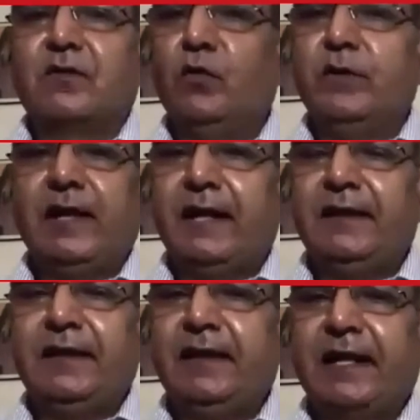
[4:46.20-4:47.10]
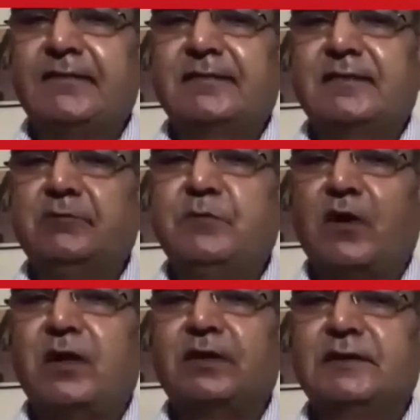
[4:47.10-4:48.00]
COVID-19 has
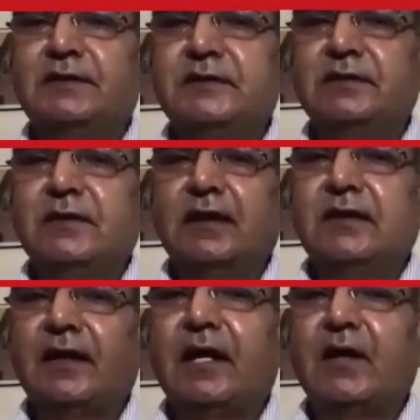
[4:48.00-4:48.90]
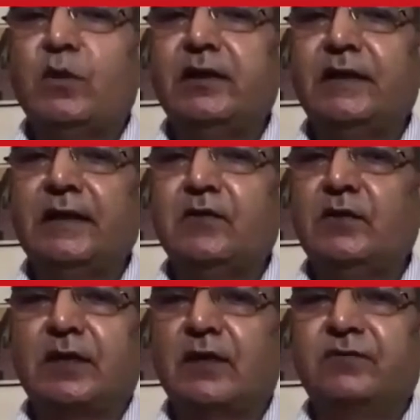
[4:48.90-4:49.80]
brought entire world
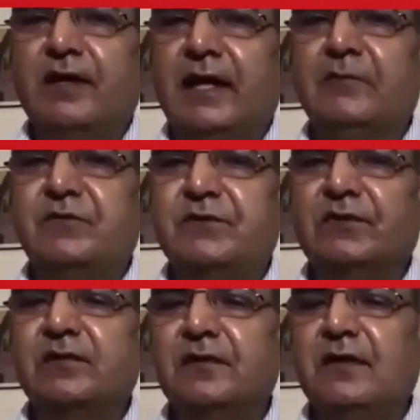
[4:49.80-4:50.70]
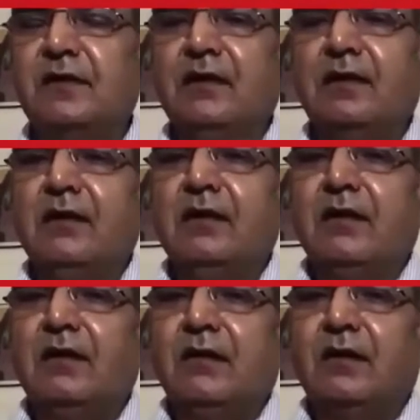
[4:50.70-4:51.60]
in a tough time.
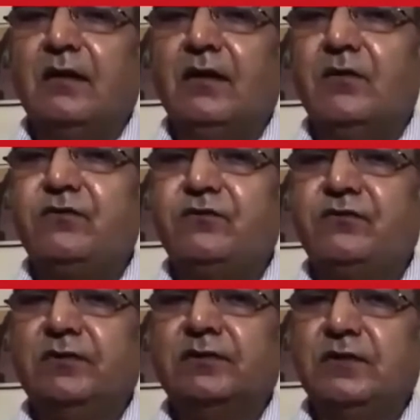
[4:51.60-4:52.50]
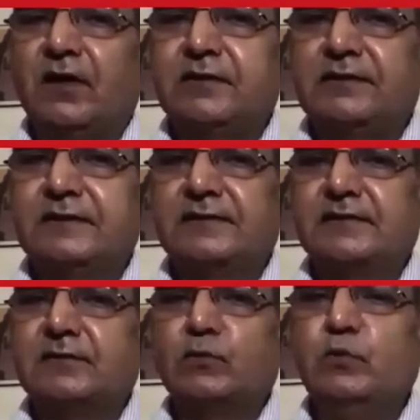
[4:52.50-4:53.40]
A lot of doctors
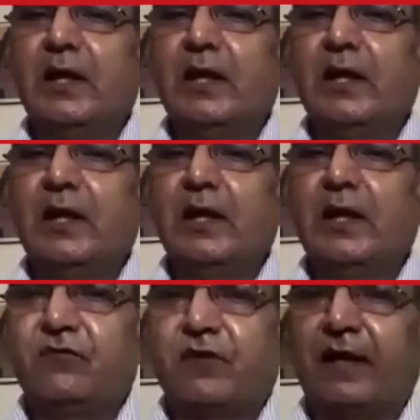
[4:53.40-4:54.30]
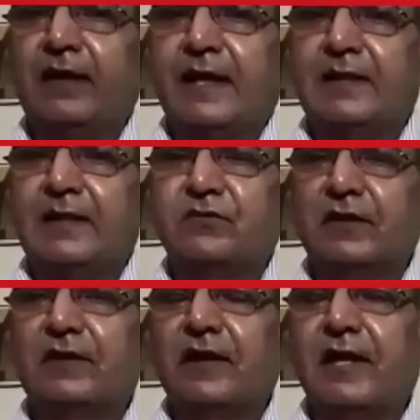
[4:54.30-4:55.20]
who have been brought in front
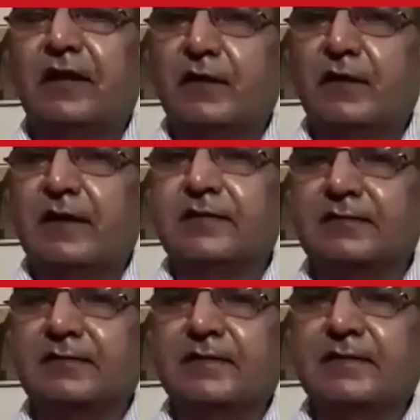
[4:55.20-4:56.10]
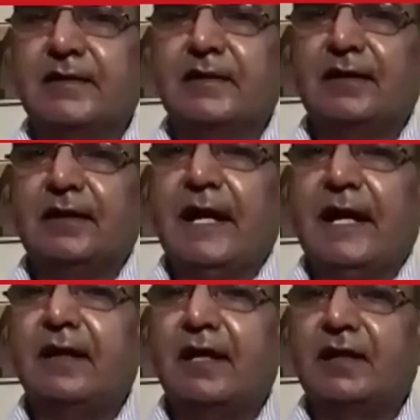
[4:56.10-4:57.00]
as a frontline warriors
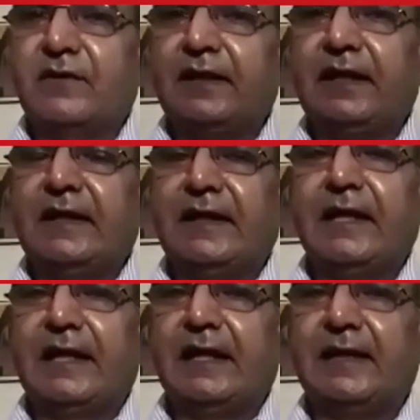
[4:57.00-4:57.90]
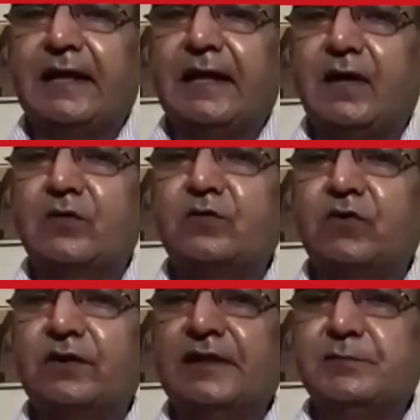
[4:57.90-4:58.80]
and are treating day in and day out
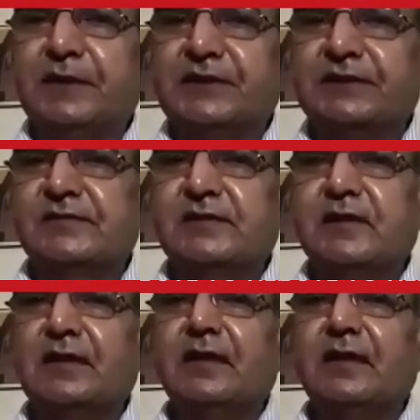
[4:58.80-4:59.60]
for these patients,